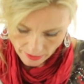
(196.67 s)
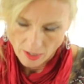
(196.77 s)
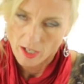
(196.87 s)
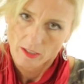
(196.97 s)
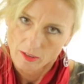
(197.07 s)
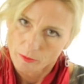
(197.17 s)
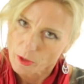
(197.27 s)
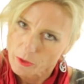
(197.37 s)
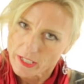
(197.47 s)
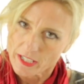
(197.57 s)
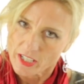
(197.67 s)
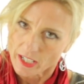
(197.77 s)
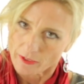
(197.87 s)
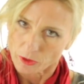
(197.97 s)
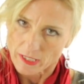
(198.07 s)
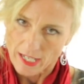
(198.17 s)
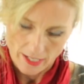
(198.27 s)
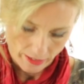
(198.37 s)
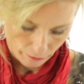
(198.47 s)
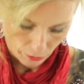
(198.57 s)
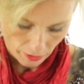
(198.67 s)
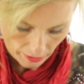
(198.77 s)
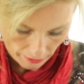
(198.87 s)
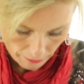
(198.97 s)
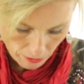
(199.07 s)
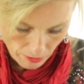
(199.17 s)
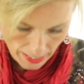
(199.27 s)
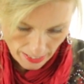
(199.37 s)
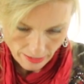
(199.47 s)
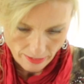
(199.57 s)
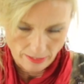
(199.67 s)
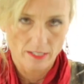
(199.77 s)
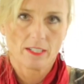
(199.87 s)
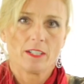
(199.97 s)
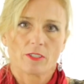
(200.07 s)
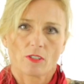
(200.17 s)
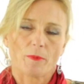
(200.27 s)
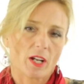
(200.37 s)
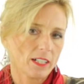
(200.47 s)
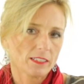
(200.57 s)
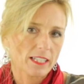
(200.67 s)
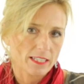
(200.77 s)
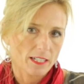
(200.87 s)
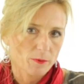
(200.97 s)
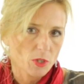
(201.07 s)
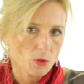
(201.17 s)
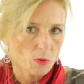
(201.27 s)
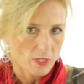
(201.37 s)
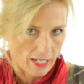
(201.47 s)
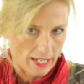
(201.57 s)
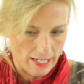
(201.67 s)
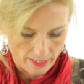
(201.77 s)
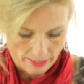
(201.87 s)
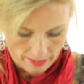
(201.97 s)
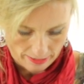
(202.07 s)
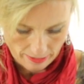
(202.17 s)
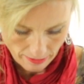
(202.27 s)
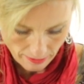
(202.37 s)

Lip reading: It's not all broken in yet. I've only had it for a few days. So I'm not going to lace it up too tight.